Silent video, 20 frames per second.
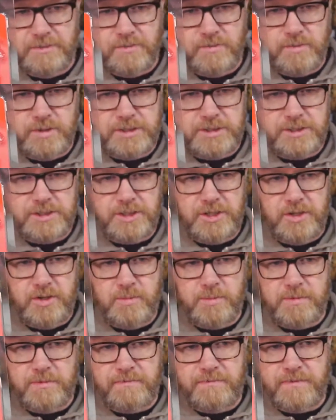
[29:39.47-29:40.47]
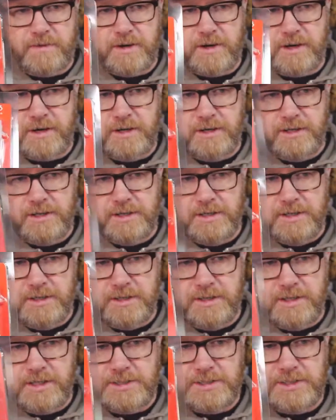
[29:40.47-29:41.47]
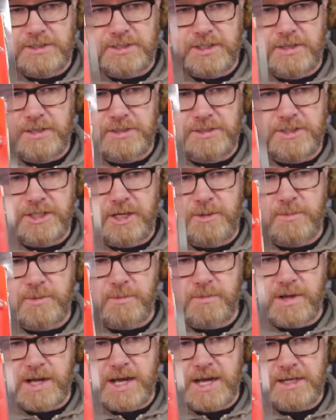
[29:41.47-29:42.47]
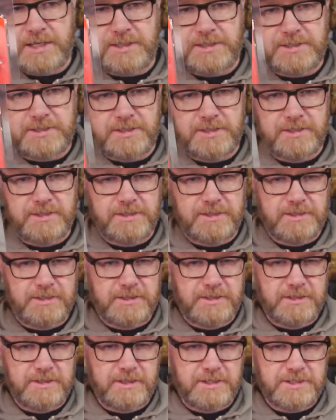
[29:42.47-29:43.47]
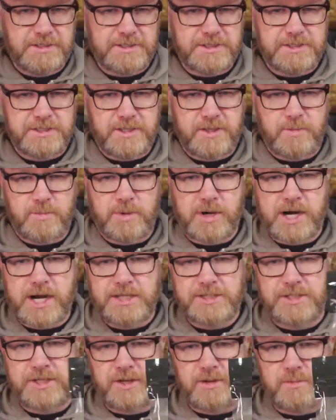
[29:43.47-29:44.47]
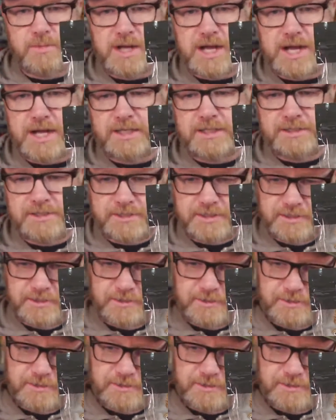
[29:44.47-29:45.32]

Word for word: Which do you prefer? This is in the cheaper box. This is in the pricier box.